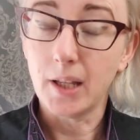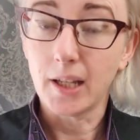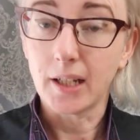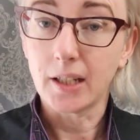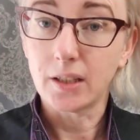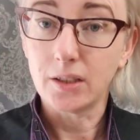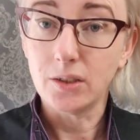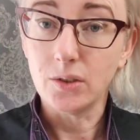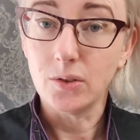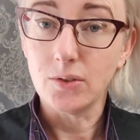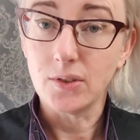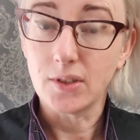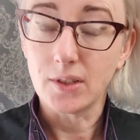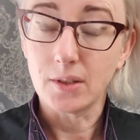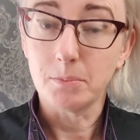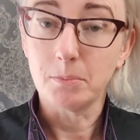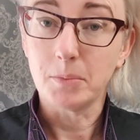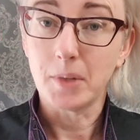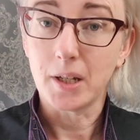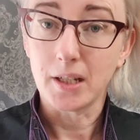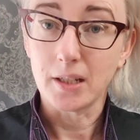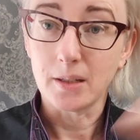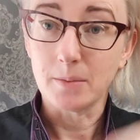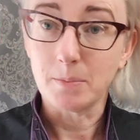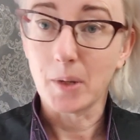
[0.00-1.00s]
use some
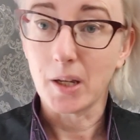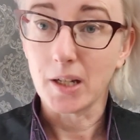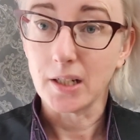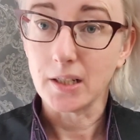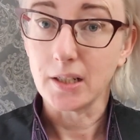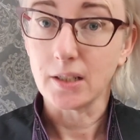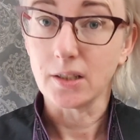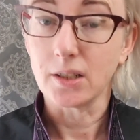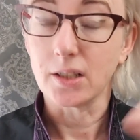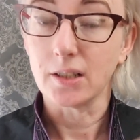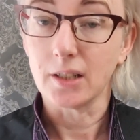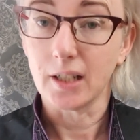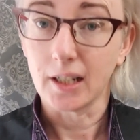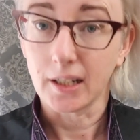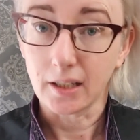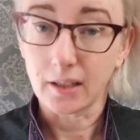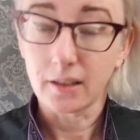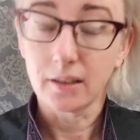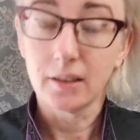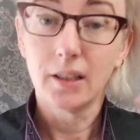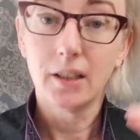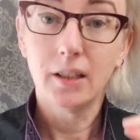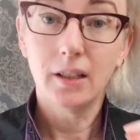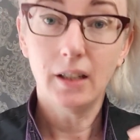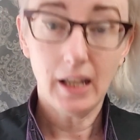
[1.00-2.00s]
bias binding to like
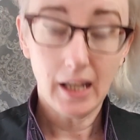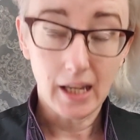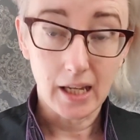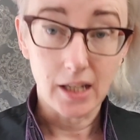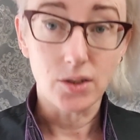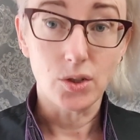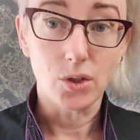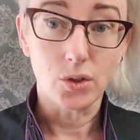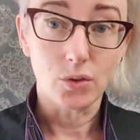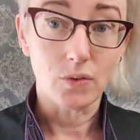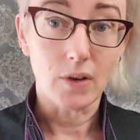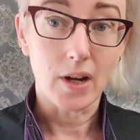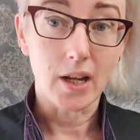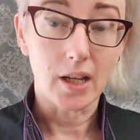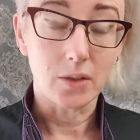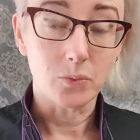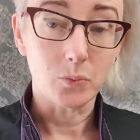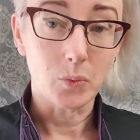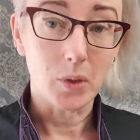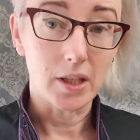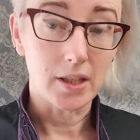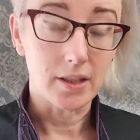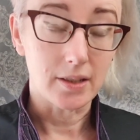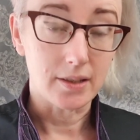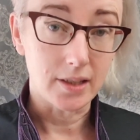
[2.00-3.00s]
edge around
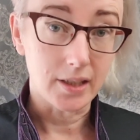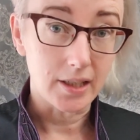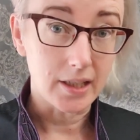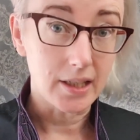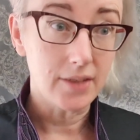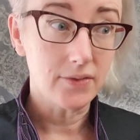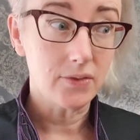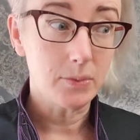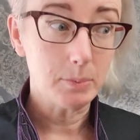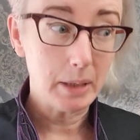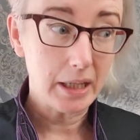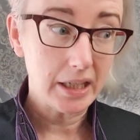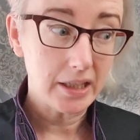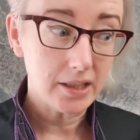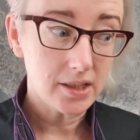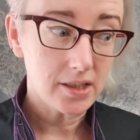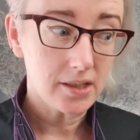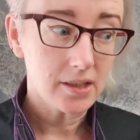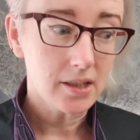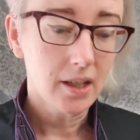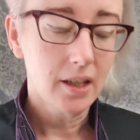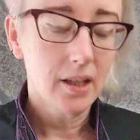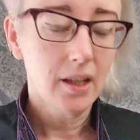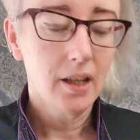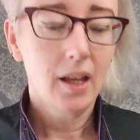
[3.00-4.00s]
where the sleeves meet.
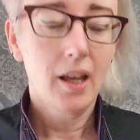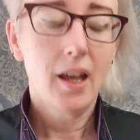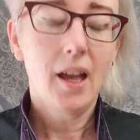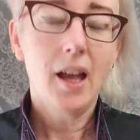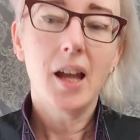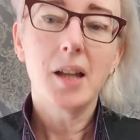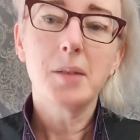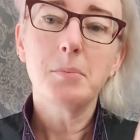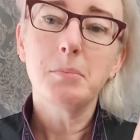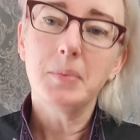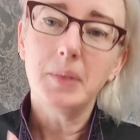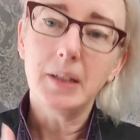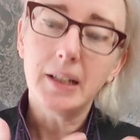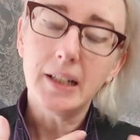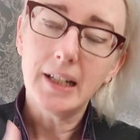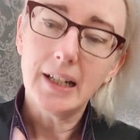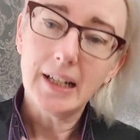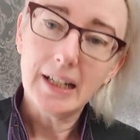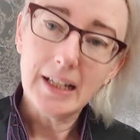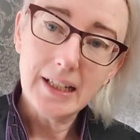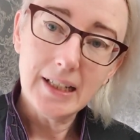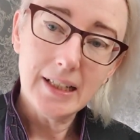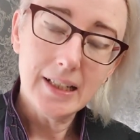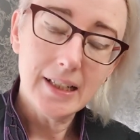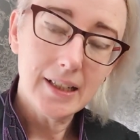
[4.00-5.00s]
I'm
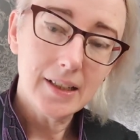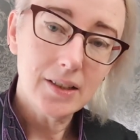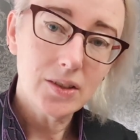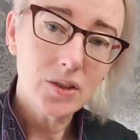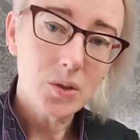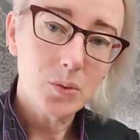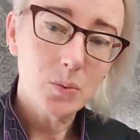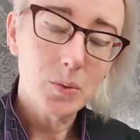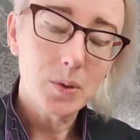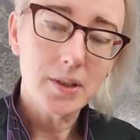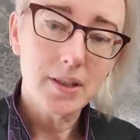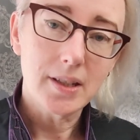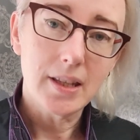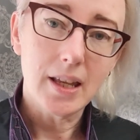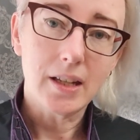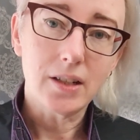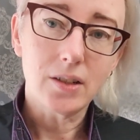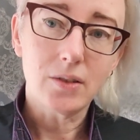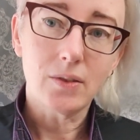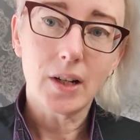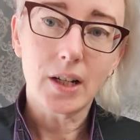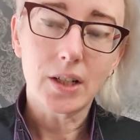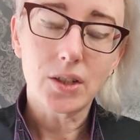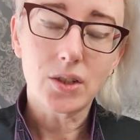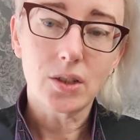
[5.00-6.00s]
leaning towards that
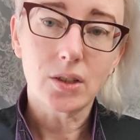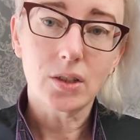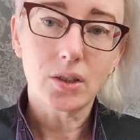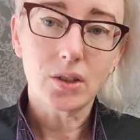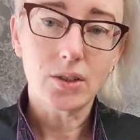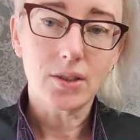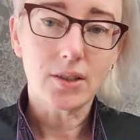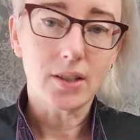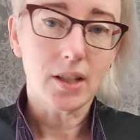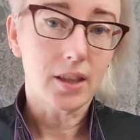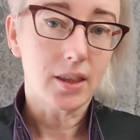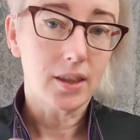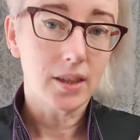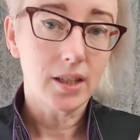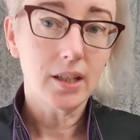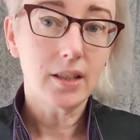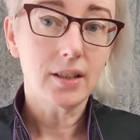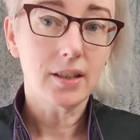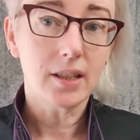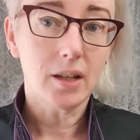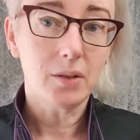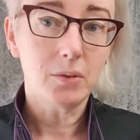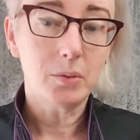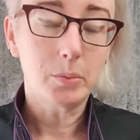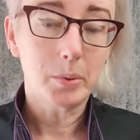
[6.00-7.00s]
direction because I think
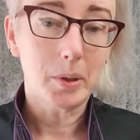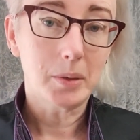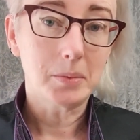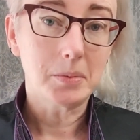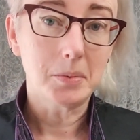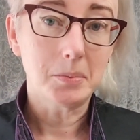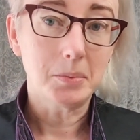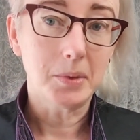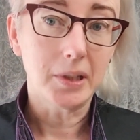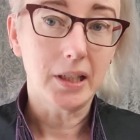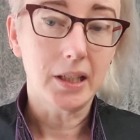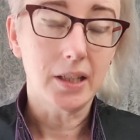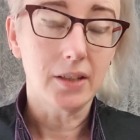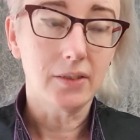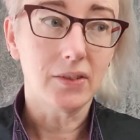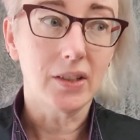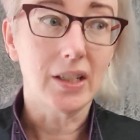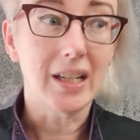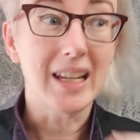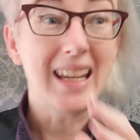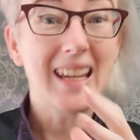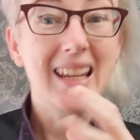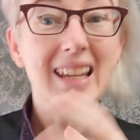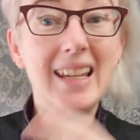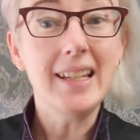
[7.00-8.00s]
that will probably give an
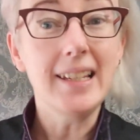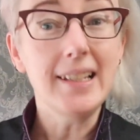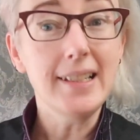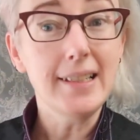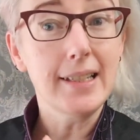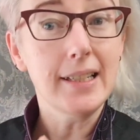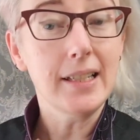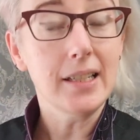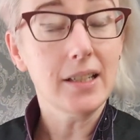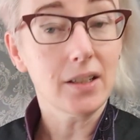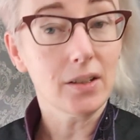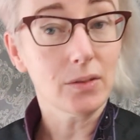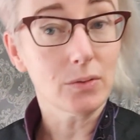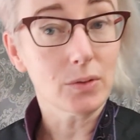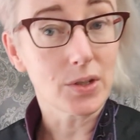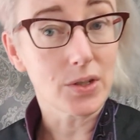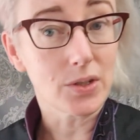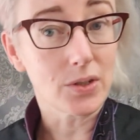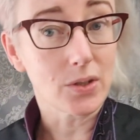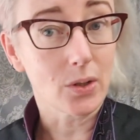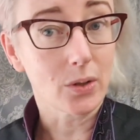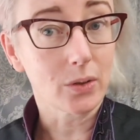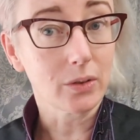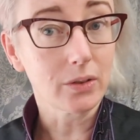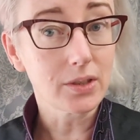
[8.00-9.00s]
easier
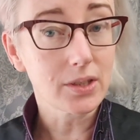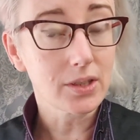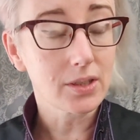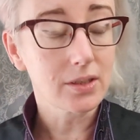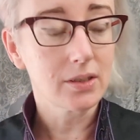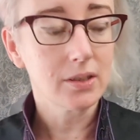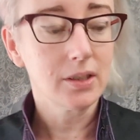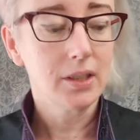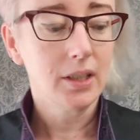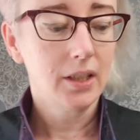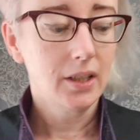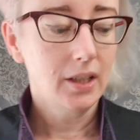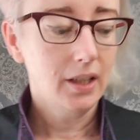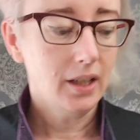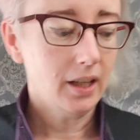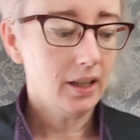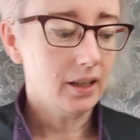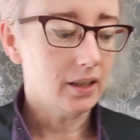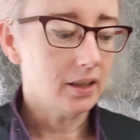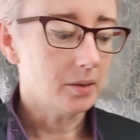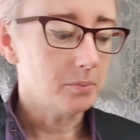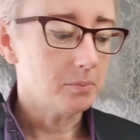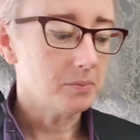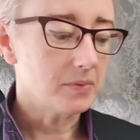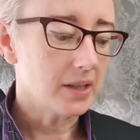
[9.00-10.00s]
result.
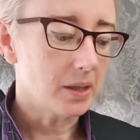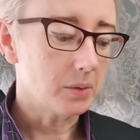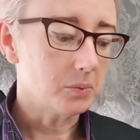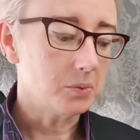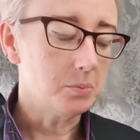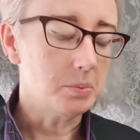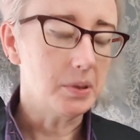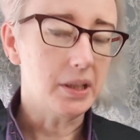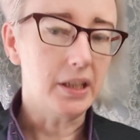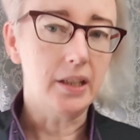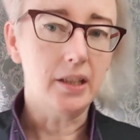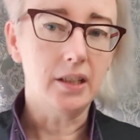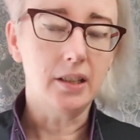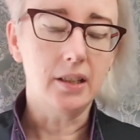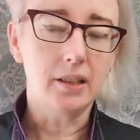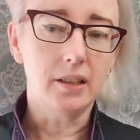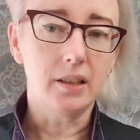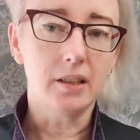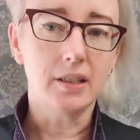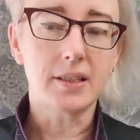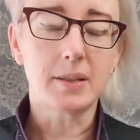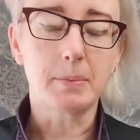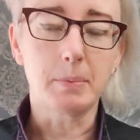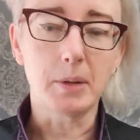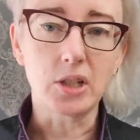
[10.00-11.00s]
That will be,
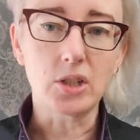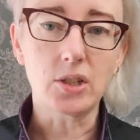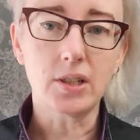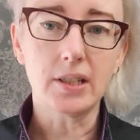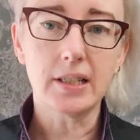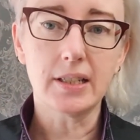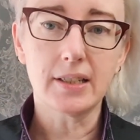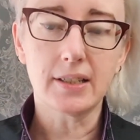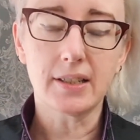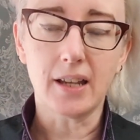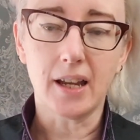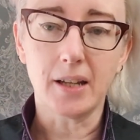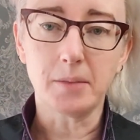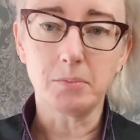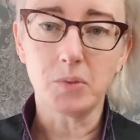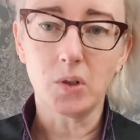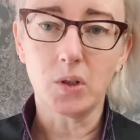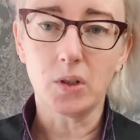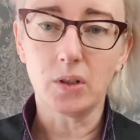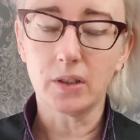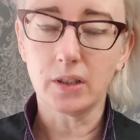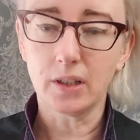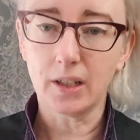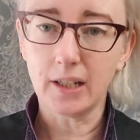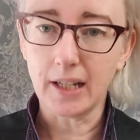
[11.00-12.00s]
especially as I'm
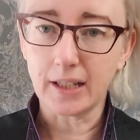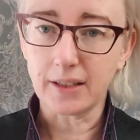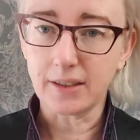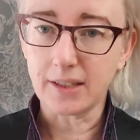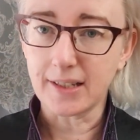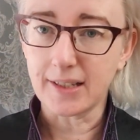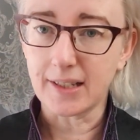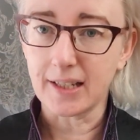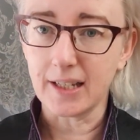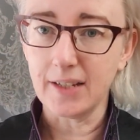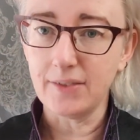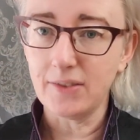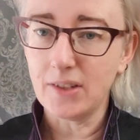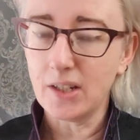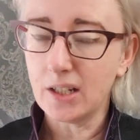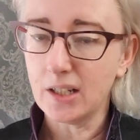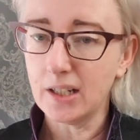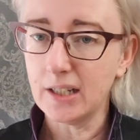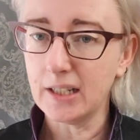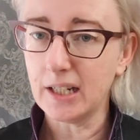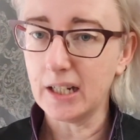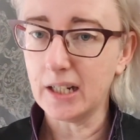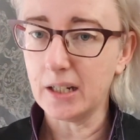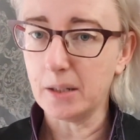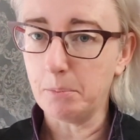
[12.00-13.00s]
not, like the sleeves are going
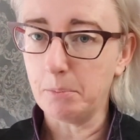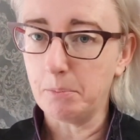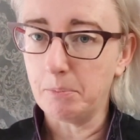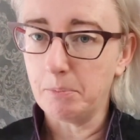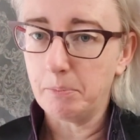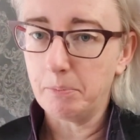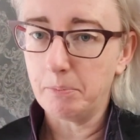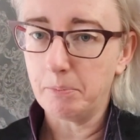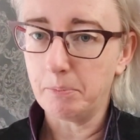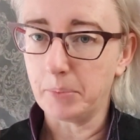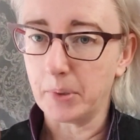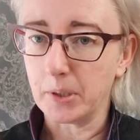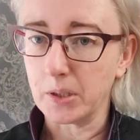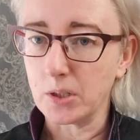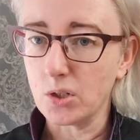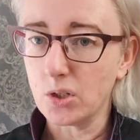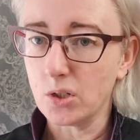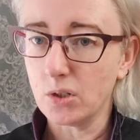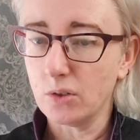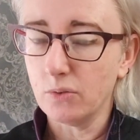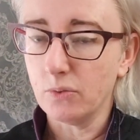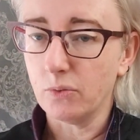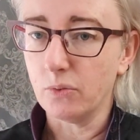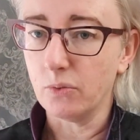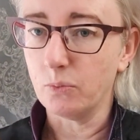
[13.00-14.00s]
to need a bunch
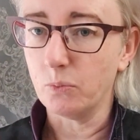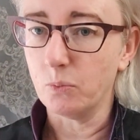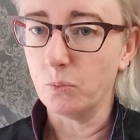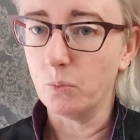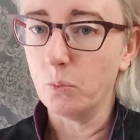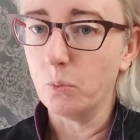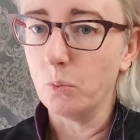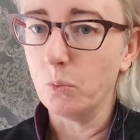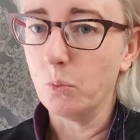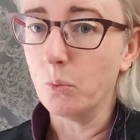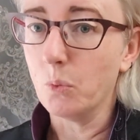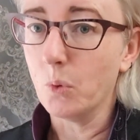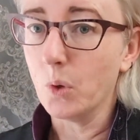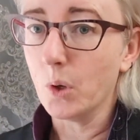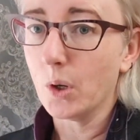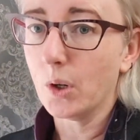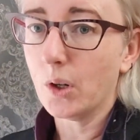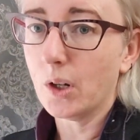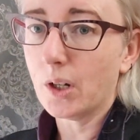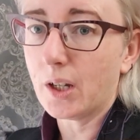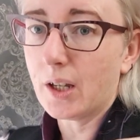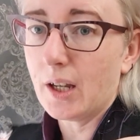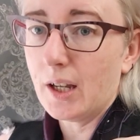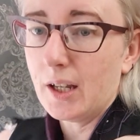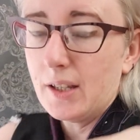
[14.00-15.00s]
of
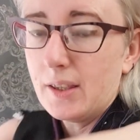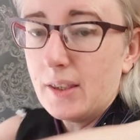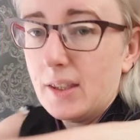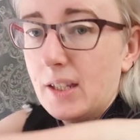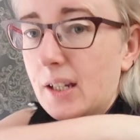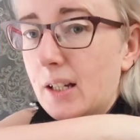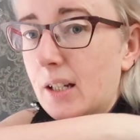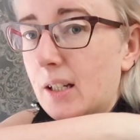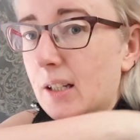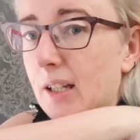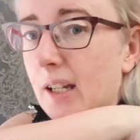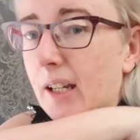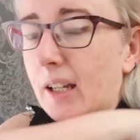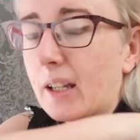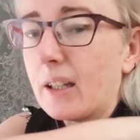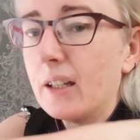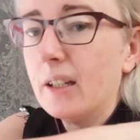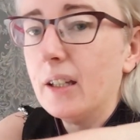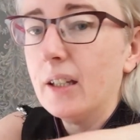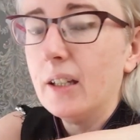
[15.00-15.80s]
work, I think. Like,